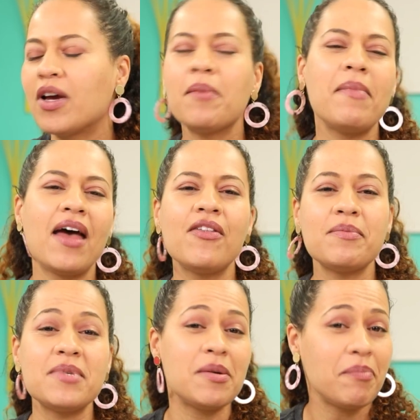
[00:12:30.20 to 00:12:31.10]
you can mail
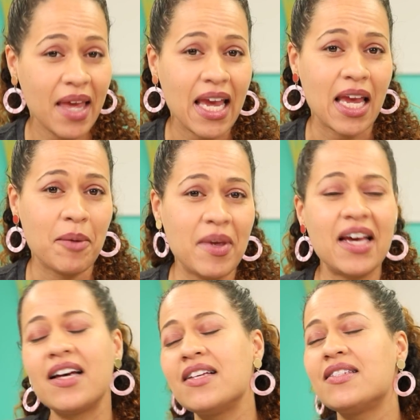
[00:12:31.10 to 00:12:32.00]
them to me
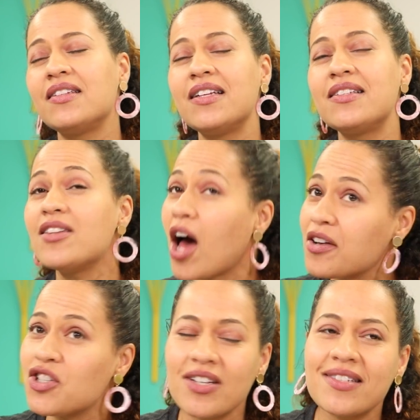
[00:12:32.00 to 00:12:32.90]
because it's
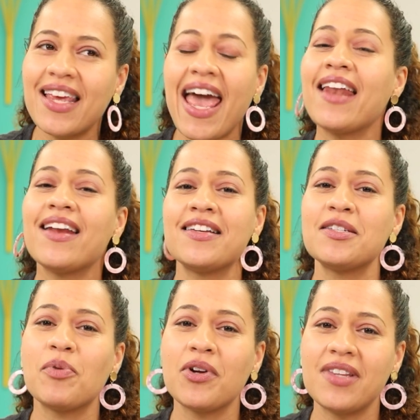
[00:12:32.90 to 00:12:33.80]
not just
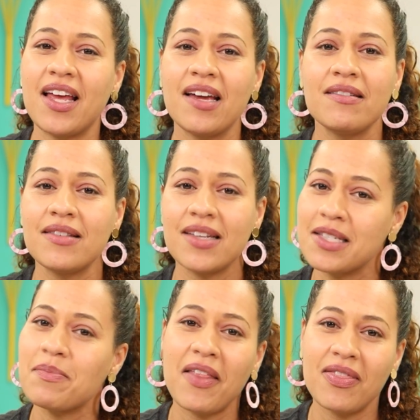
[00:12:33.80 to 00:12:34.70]
Canada's birthday
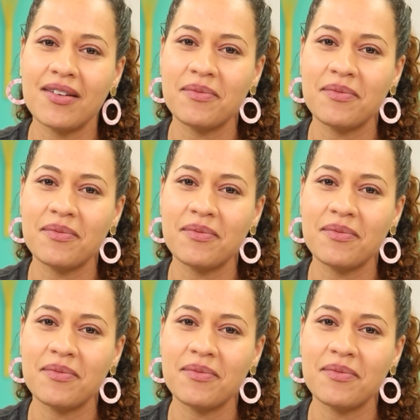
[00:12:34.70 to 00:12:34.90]
this month.